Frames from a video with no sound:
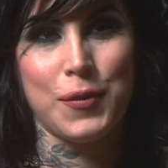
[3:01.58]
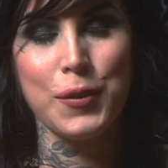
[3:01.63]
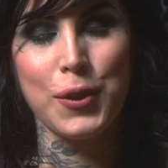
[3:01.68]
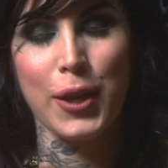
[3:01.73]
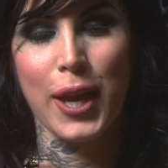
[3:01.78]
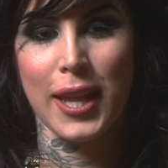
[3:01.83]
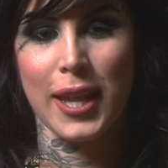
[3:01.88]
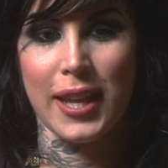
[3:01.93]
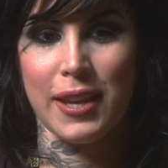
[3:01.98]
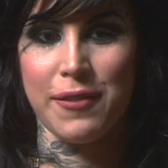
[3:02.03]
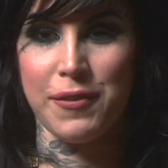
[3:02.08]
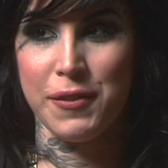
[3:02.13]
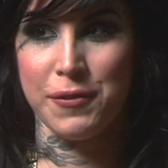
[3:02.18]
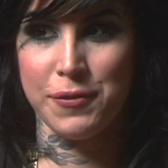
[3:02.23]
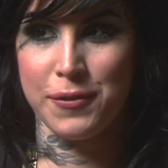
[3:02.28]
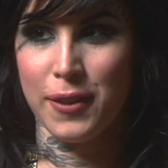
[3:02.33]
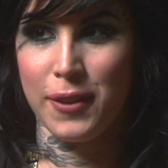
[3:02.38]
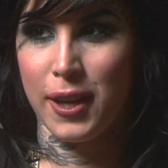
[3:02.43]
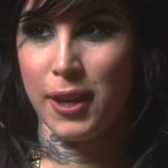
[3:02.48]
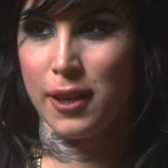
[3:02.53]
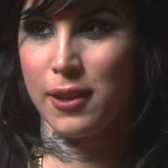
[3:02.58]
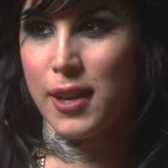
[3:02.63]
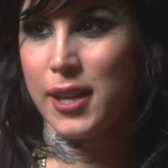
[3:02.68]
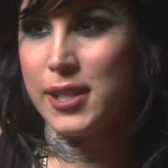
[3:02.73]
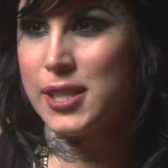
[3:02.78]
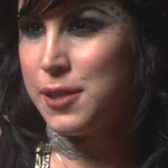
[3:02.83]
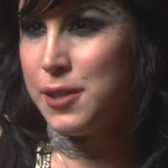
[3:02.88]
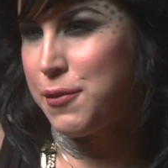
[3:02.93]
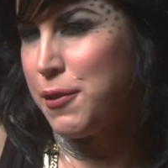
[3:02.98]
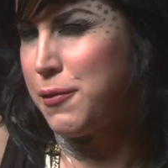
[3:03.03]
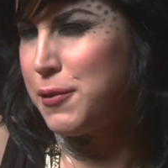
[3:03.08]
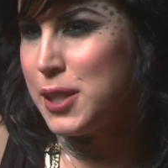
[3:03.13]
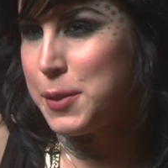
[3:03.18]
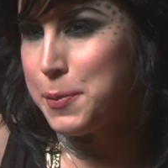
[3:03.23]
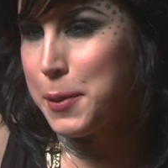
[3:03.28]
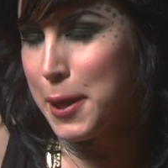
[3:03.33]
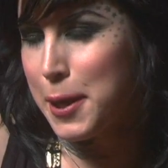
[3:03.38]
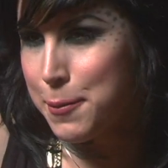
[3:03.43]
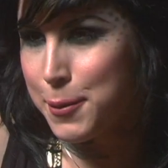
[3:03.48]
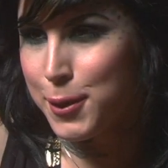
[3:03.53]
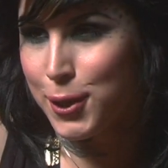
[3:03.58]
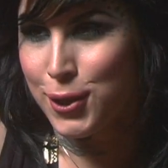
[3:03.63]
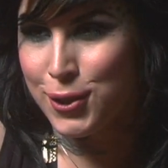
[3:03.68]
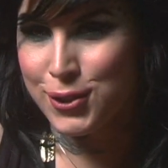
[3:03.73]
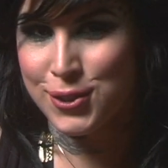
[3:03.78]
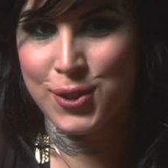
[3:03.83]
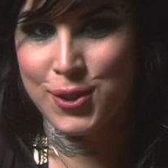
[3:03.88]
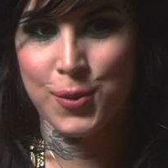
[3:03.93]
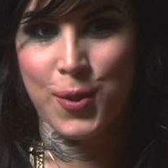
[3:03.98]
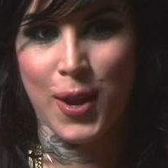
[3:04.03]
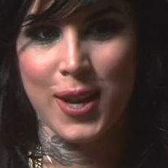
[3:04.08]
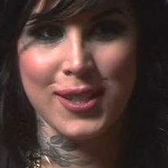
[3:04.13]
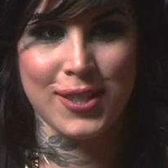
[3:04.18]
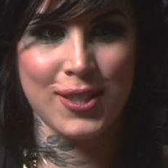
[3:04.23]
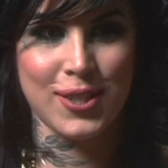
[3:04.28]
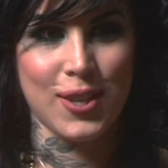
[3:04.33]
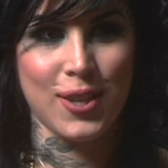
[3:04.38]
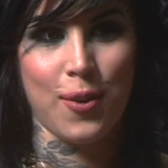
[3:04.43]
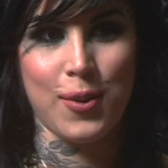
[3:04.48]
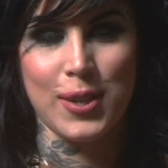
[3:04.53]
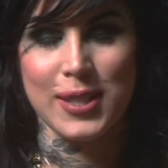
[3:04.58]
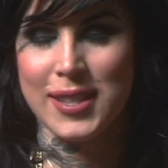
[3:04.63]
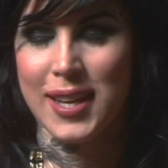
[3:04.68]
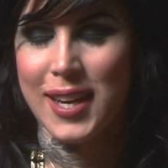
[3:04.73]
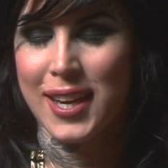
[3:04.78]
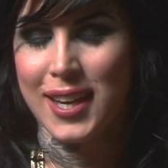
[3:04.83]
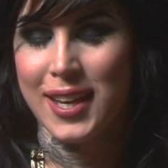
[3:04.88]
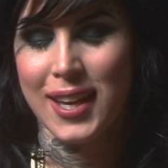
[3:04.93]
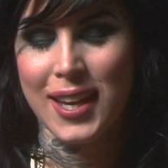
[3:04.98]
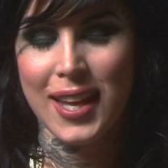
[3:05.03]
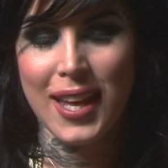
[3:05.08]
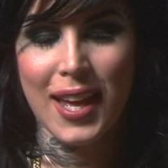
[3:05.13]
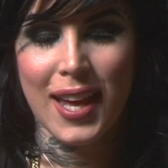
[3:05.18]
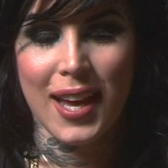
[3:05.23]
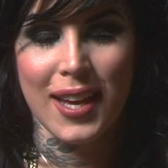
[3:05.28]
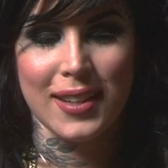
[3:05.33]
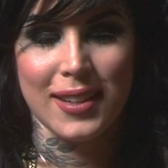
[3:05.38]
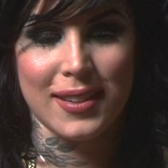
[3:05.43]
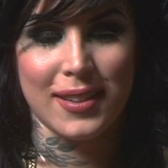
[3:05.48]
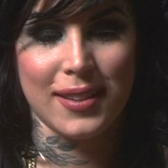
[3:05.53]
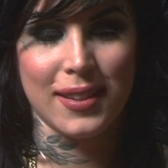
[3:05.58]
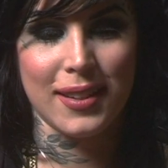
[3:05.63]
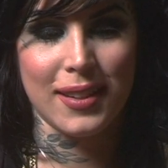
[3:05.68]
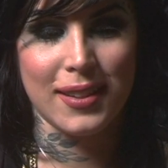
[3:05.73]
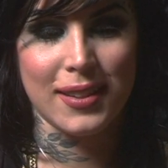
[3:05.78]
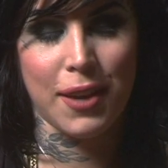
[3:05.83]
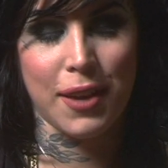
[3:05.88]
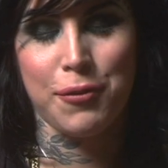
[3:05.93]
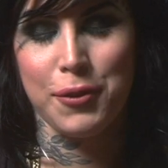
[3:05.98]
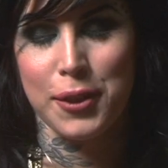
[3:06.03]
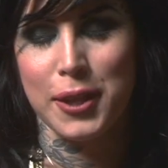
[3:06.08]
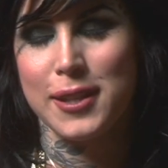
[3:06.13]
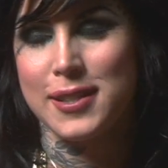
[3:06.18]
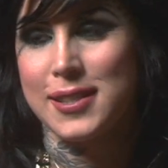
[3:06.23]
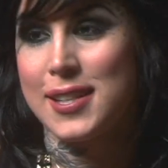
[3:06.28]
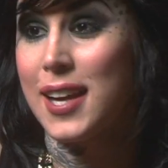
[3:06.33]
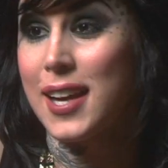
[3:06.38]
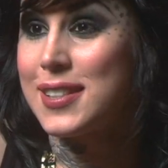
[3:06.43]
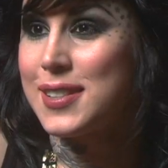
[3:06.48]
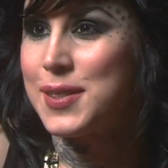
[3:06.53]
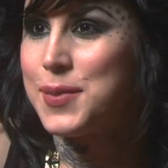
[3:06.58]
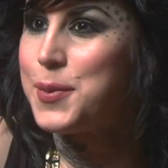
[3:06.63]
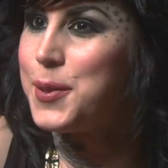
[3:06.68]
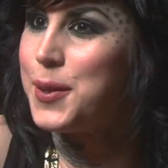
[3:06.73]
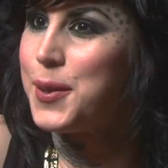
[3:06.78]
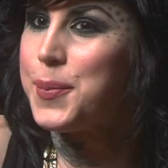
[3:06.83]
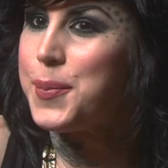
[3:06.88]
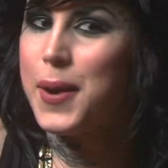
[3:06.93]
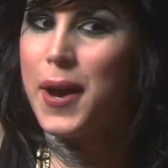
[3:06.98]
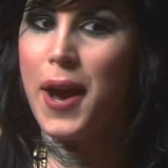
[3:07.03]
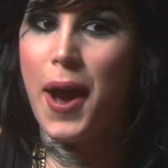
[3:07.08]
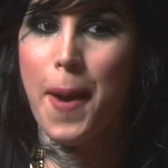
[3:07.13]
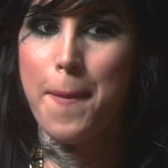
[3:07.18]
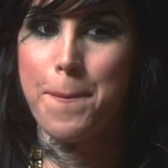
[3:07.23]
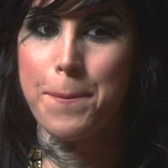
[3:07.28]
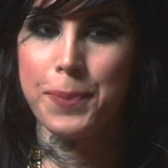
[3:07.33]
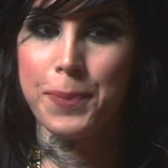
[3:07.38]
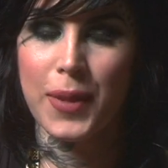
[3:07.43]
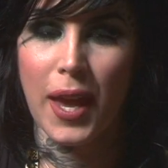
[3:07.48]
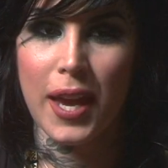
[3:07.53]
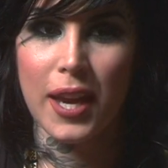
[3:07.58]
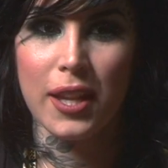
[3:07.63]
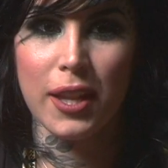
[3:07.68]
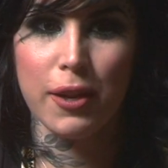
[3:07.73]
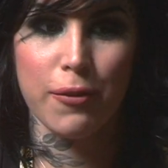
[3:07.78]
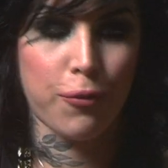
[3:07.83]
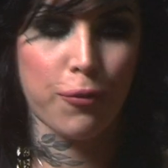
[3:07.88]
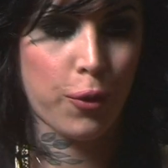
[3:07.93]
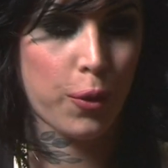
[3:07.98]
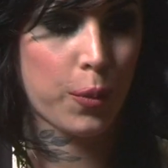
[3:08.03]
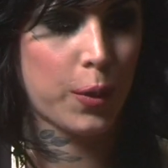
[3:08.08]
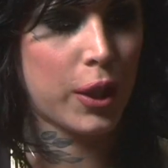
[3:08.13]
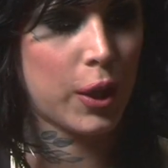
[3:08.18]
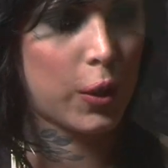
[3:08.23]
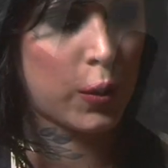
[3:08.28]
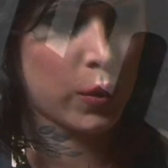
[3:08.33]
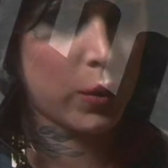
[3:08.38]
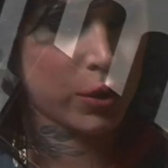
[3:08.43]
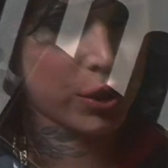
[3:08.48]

you look at like 1950s pinup girls, red is just always like definitely a sex symbol. But I got like 4 really cool